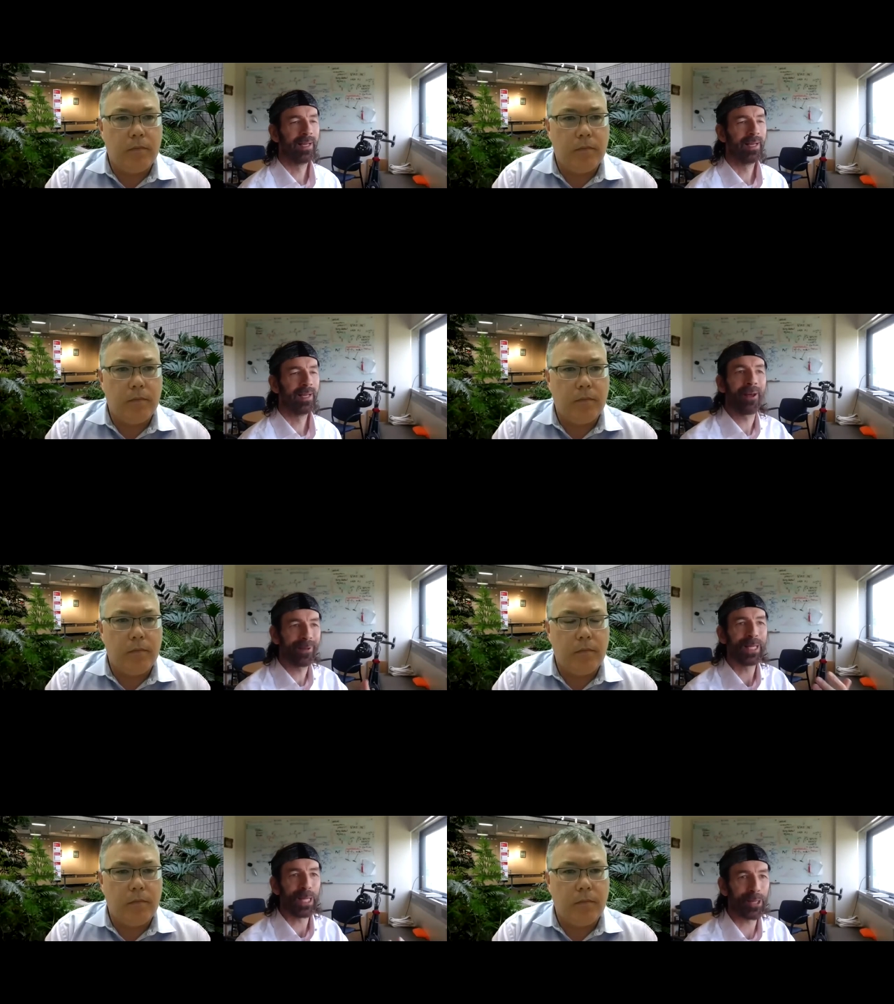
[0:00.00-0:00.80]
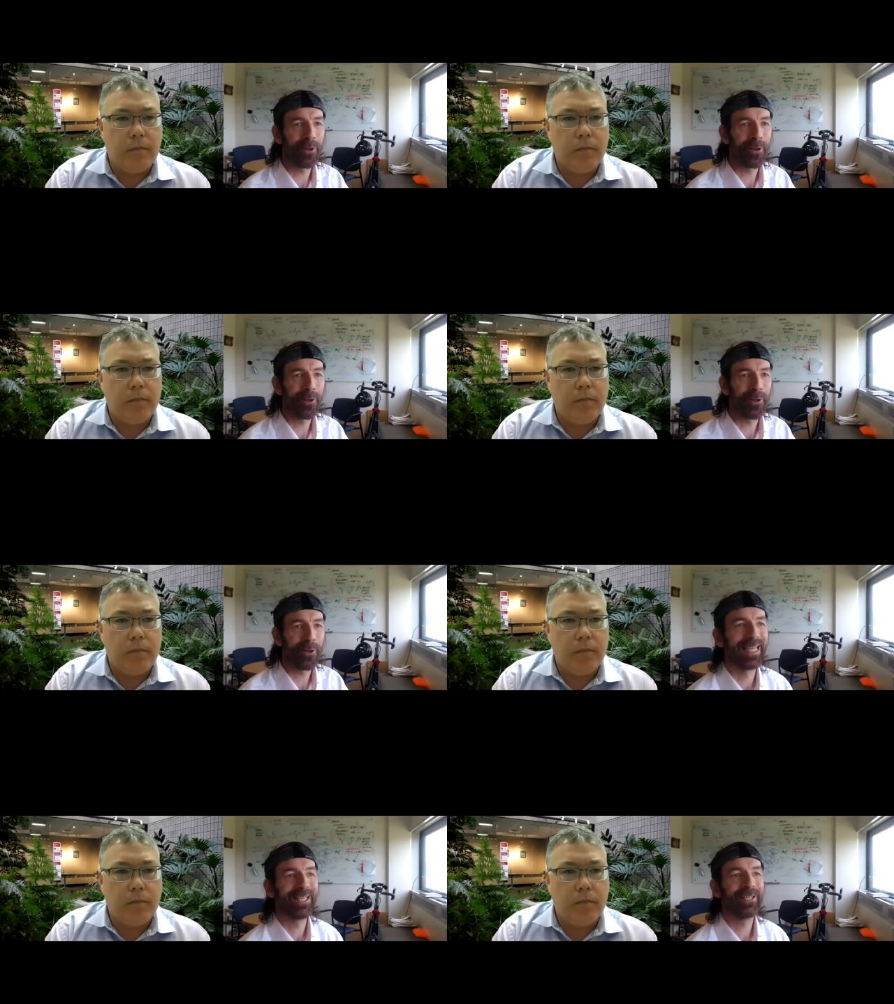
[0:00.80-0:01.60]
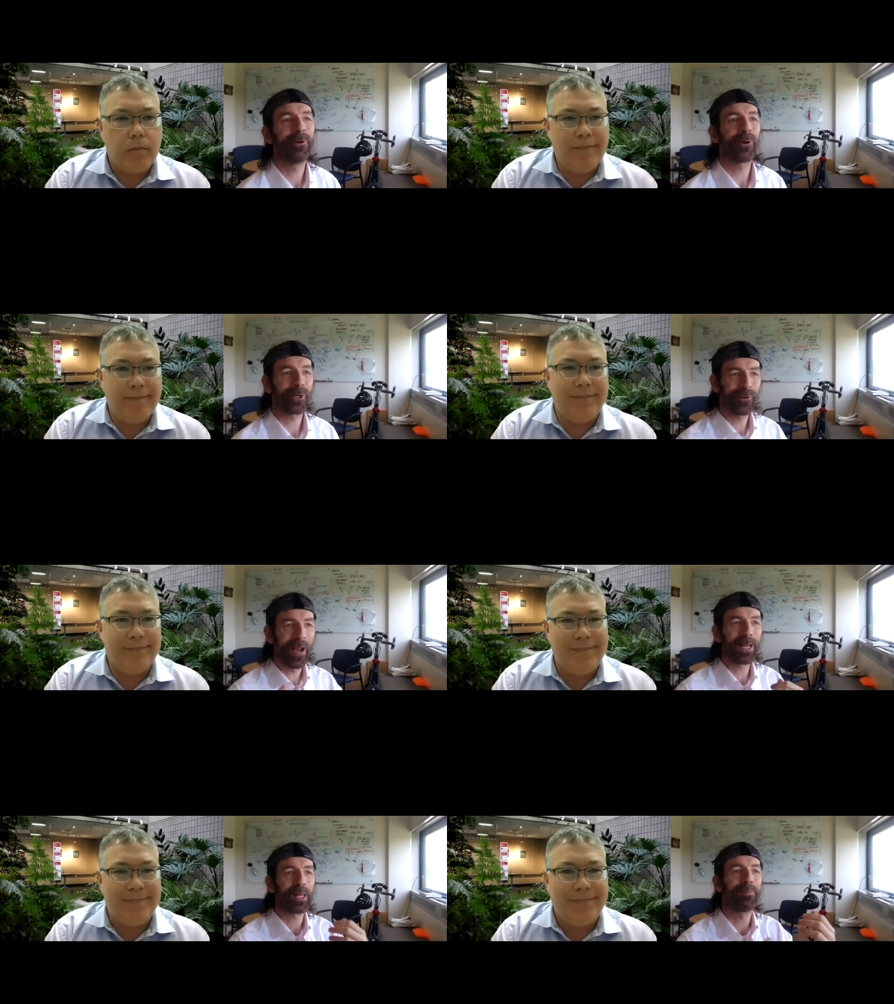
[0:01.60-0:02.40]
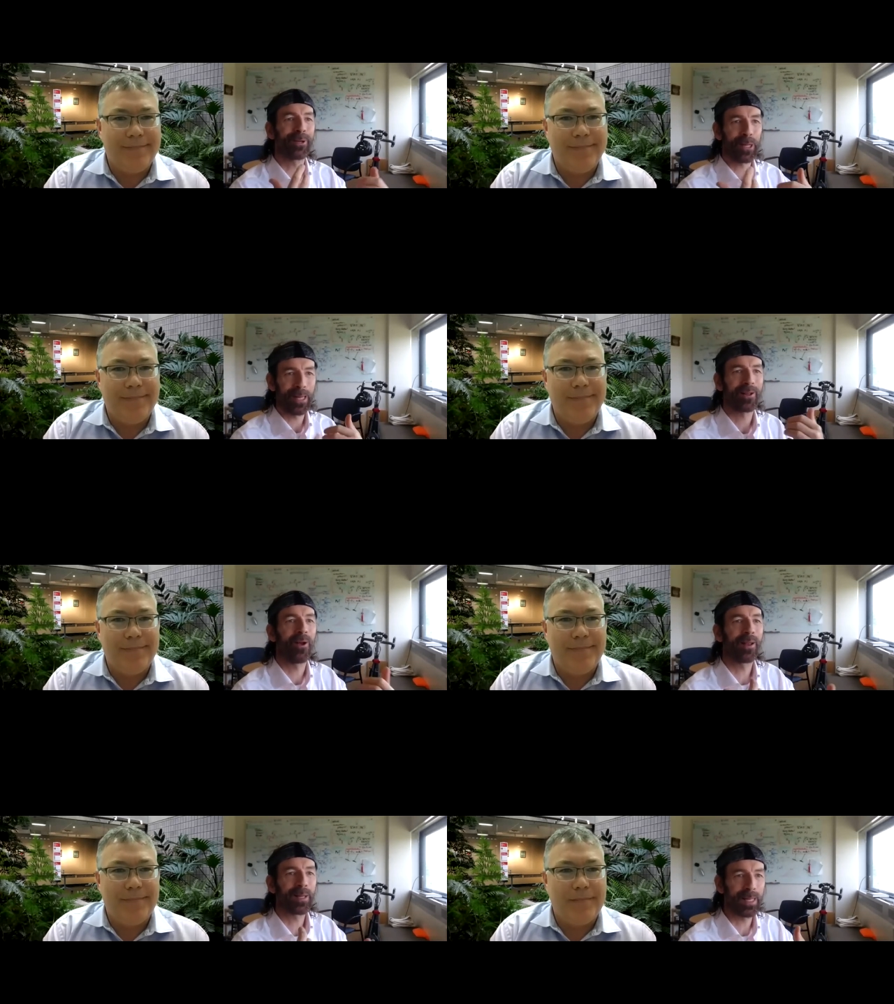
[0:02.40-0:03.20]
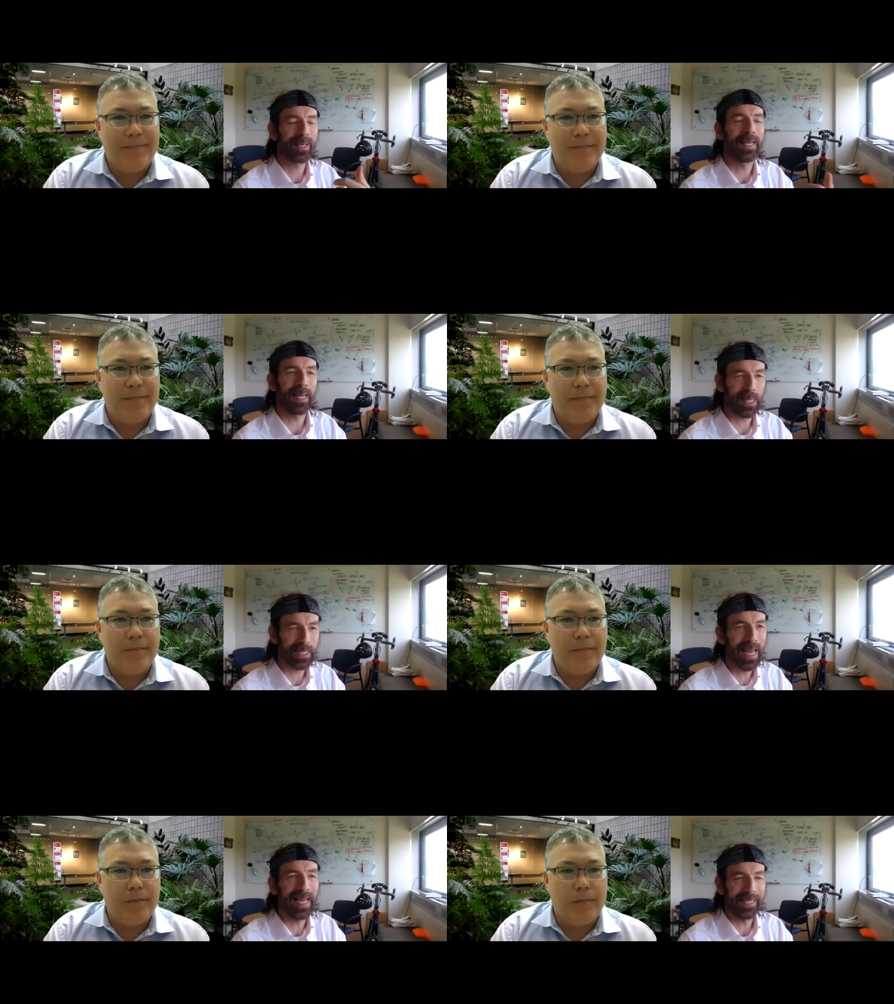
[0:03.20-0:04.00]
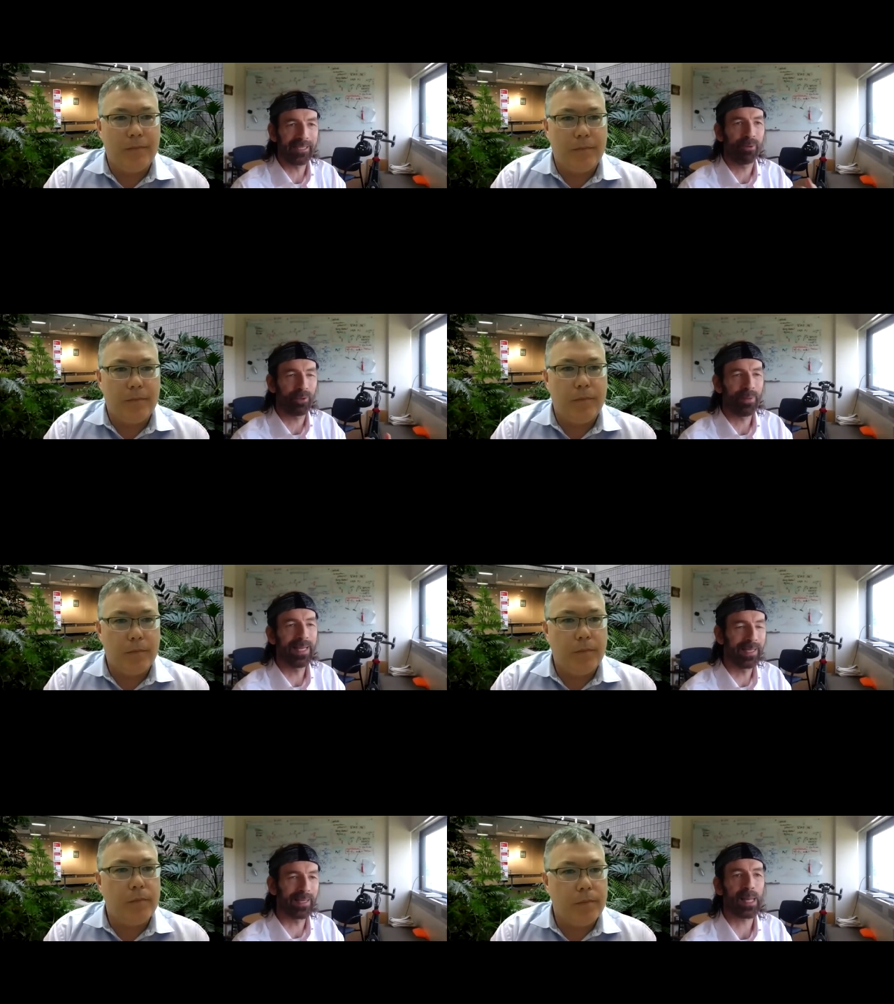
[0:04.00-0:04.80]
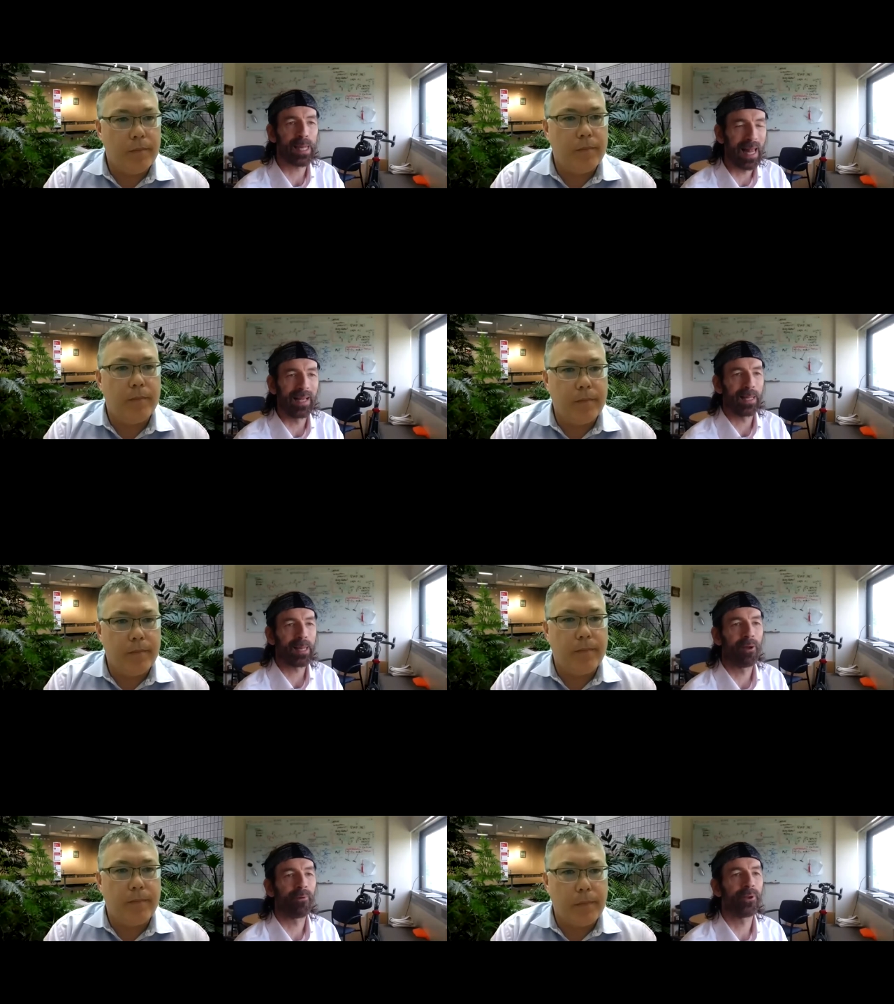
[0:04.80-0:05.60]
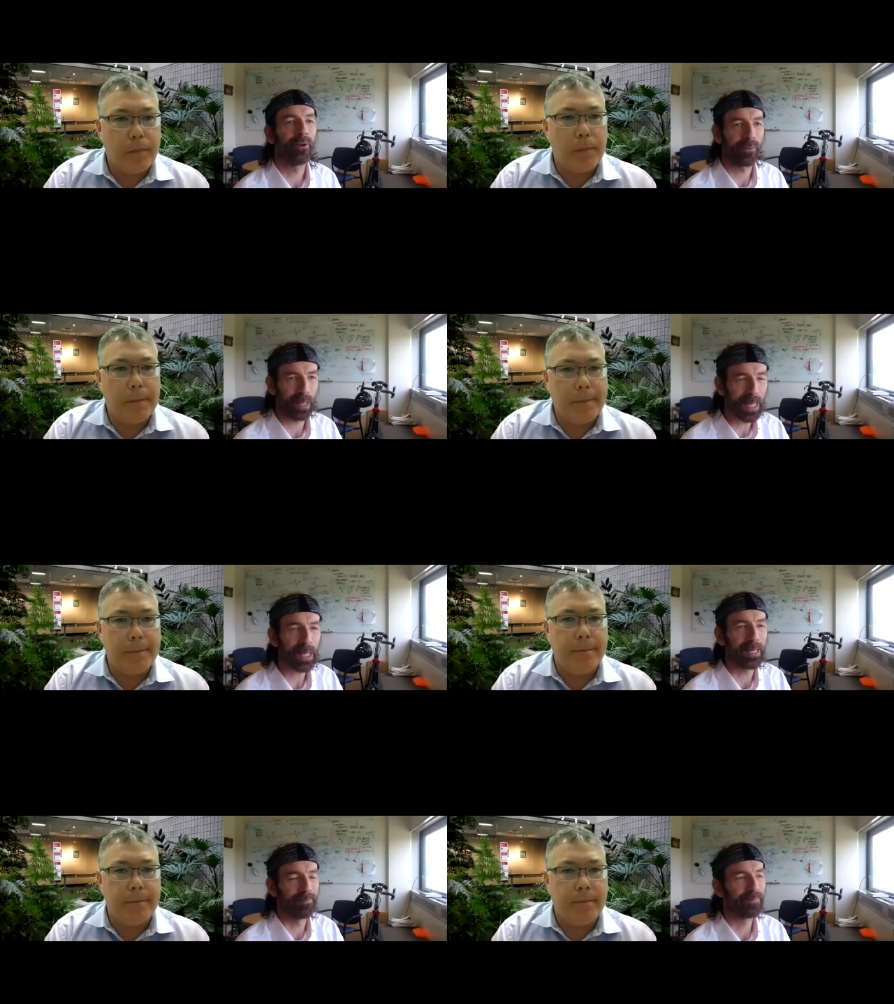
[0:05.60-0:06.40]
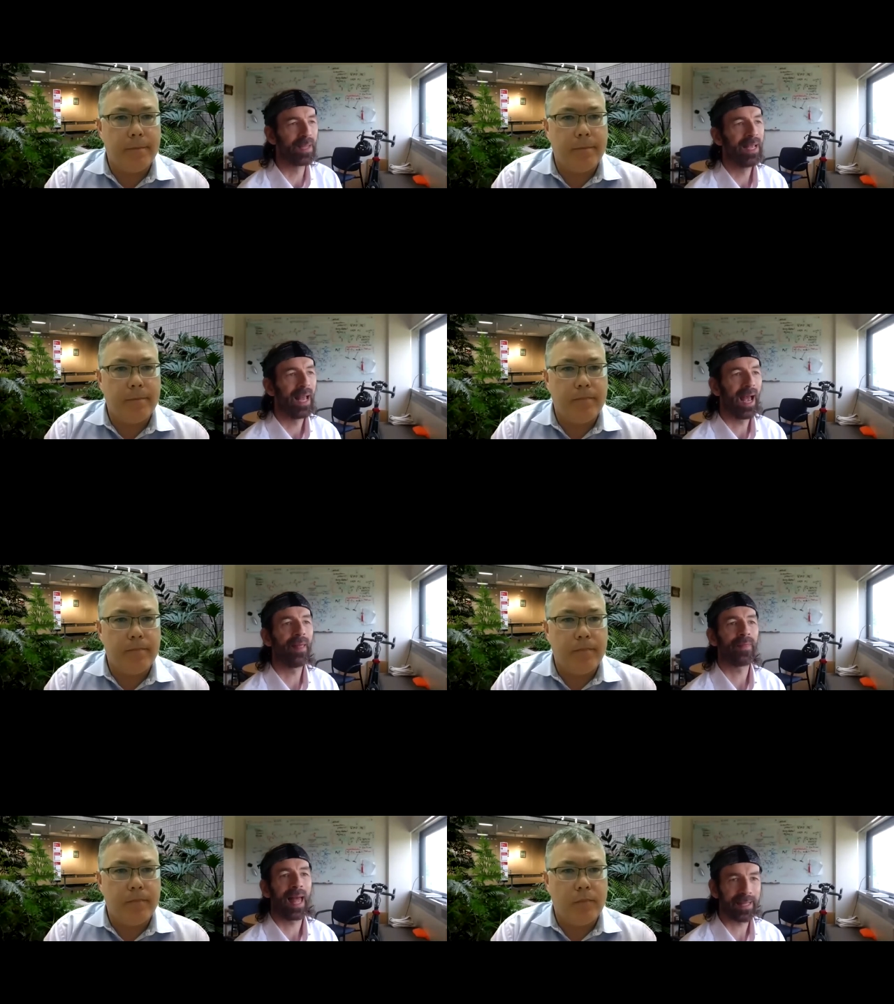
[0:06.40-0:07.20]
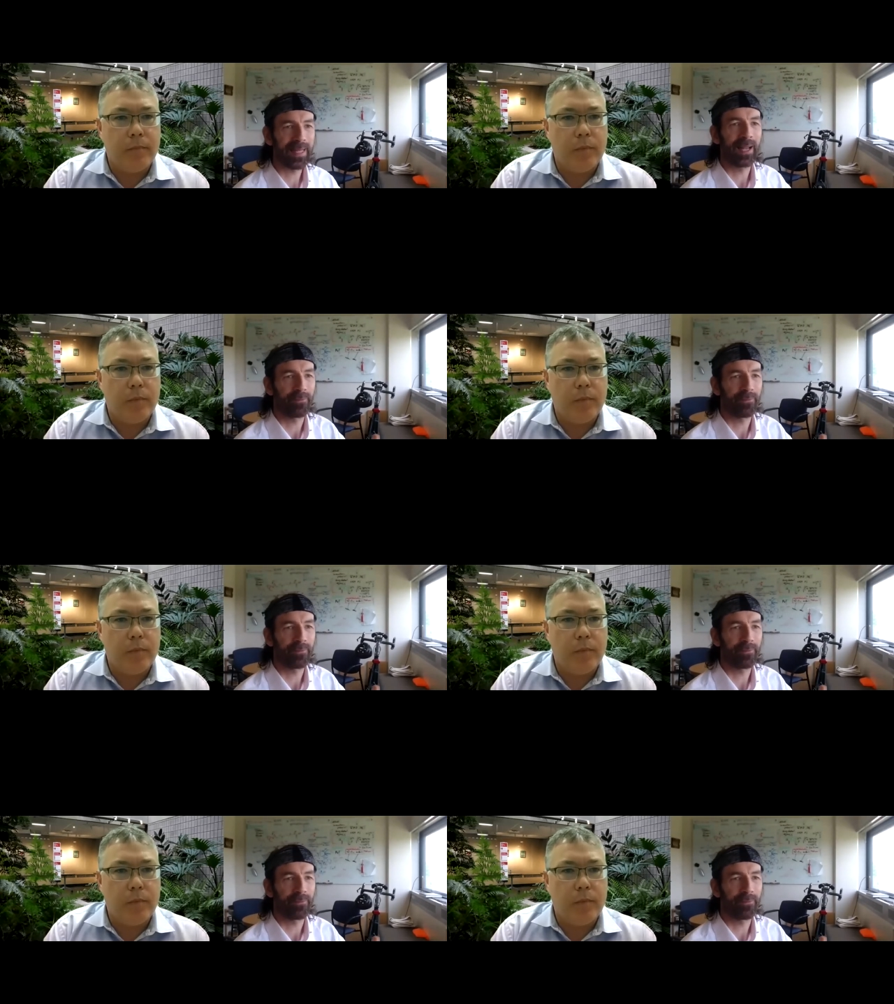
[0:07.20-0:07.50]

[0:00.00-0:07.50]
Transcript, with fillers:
Speaker 1: we're having this conversation, neurotransmitters are constantly exchanged between cells of our nervous system, and that that